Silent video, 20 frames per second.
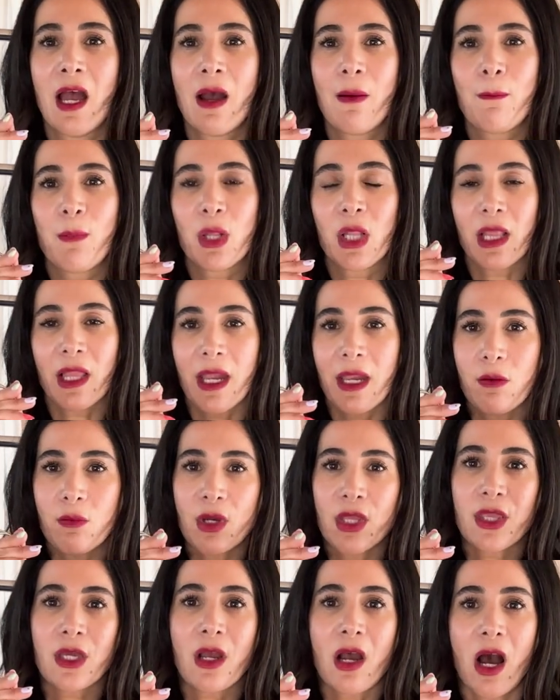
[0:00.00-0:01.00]
play
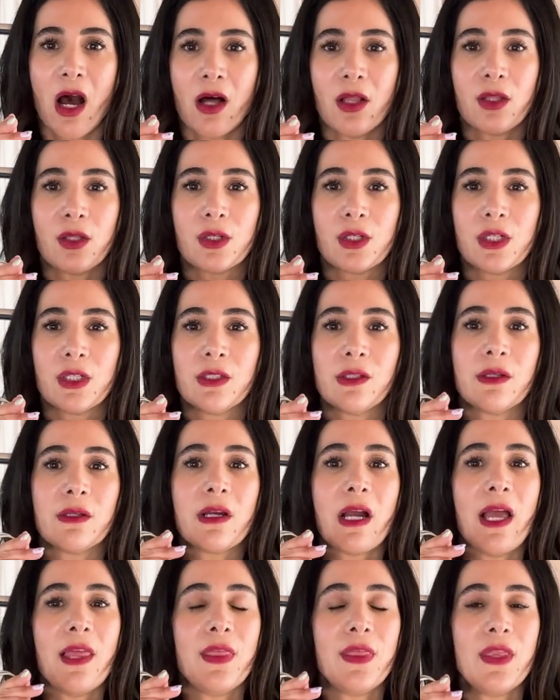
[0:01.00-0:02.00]
with color,
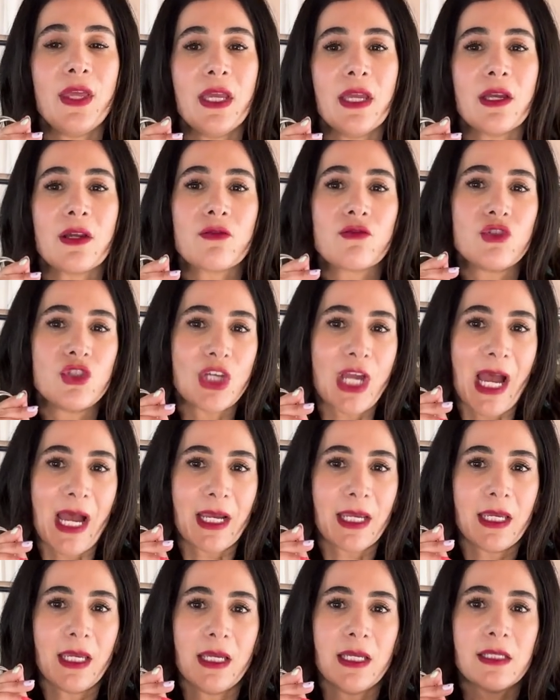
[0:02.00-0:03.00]
I think
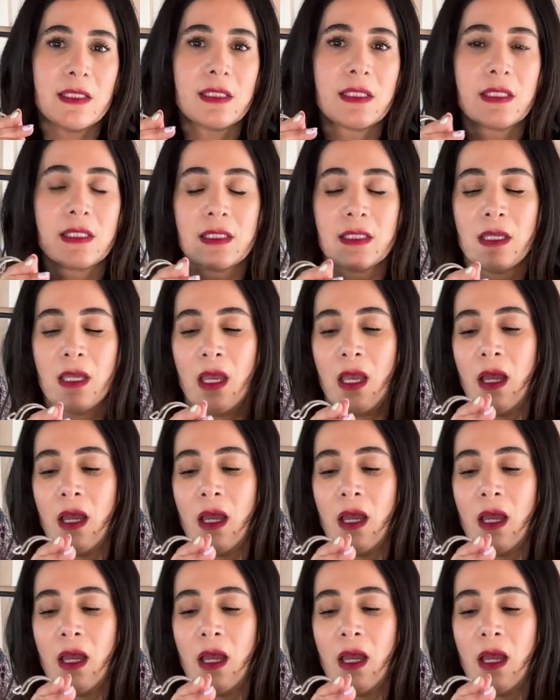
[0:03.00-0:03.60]
jackets,